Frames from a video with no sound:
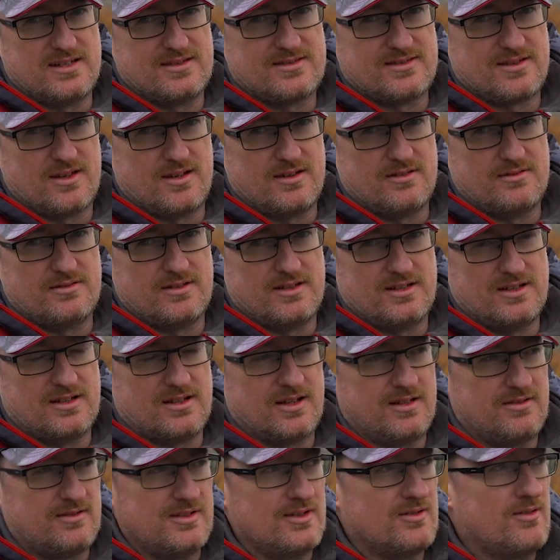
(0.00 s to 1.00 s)
So, you
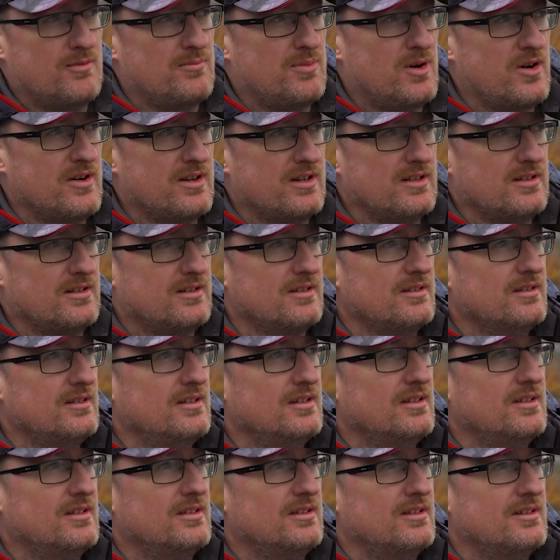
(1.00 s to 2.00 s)
know, you're not buying
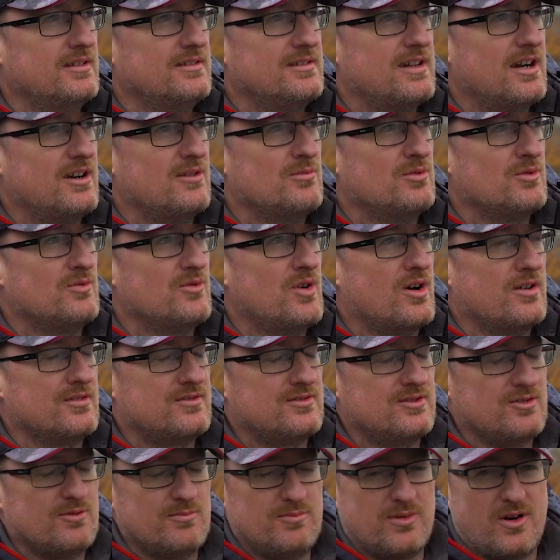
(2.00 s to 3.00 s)
terrible
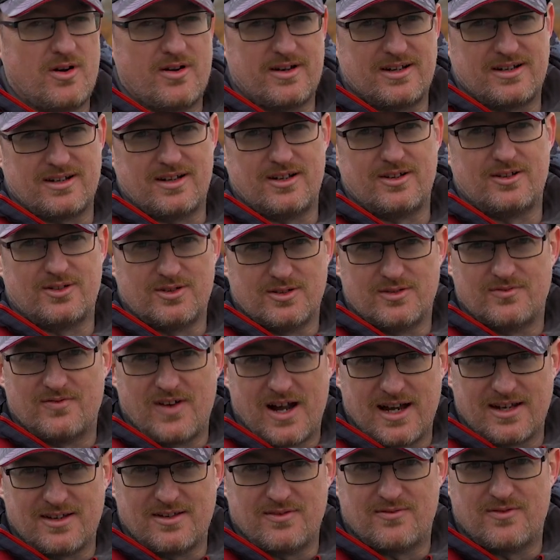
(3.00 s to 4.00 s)
rods, you're buying good
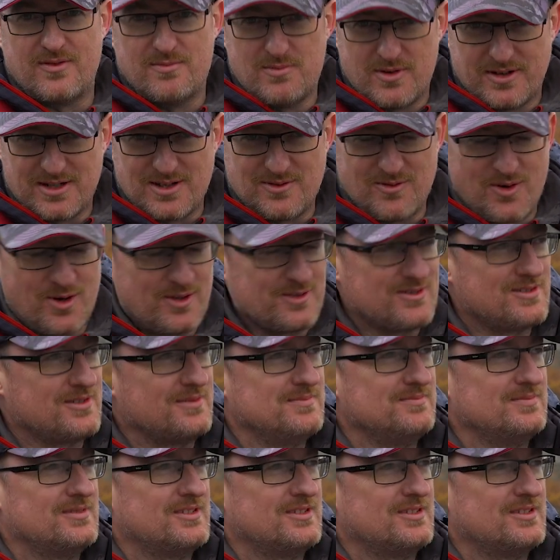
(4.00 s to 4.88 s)
value for money rods.